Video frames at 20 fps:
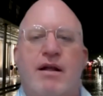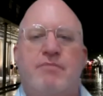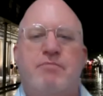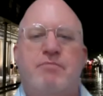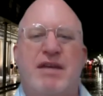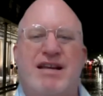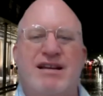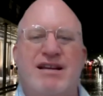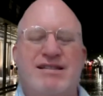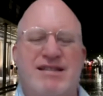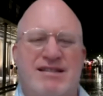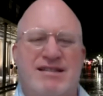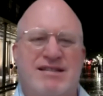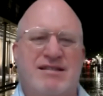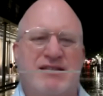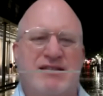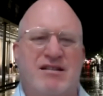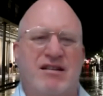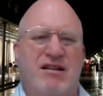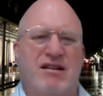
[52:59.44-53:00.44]
because this
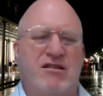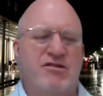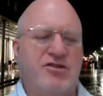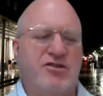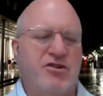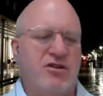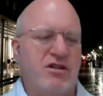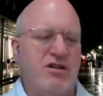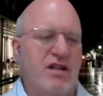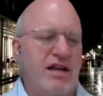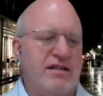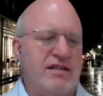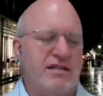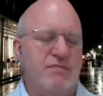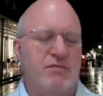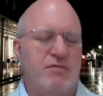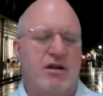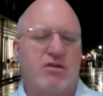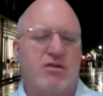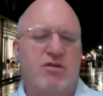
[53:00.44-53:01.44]
is a literature class,
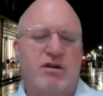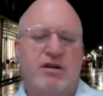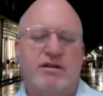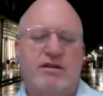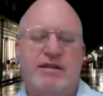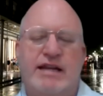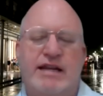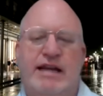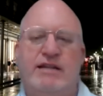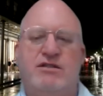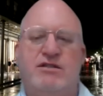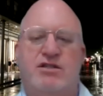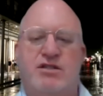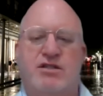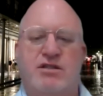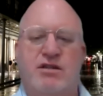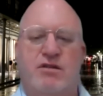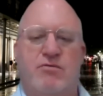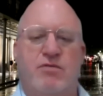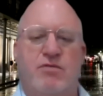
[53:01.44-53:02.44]
I'm not going to teach
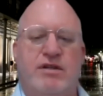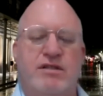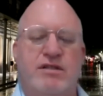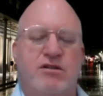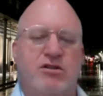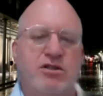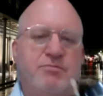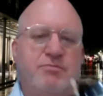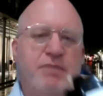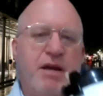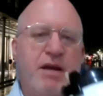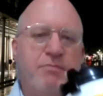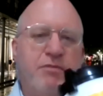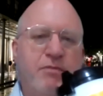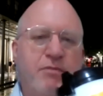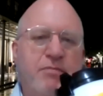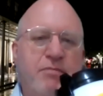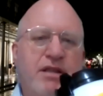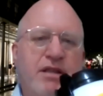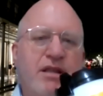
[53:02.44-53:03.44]
the research
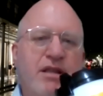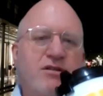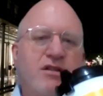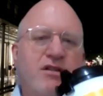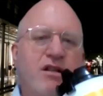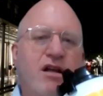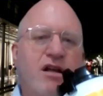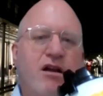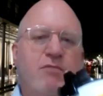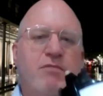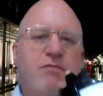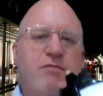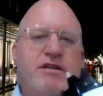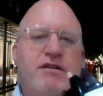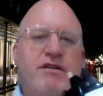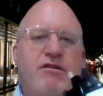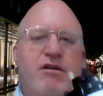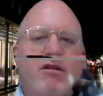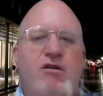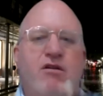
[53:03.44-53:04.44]
paper, but there's a lot of
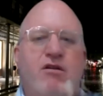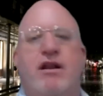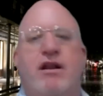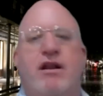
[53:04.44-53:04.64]
material on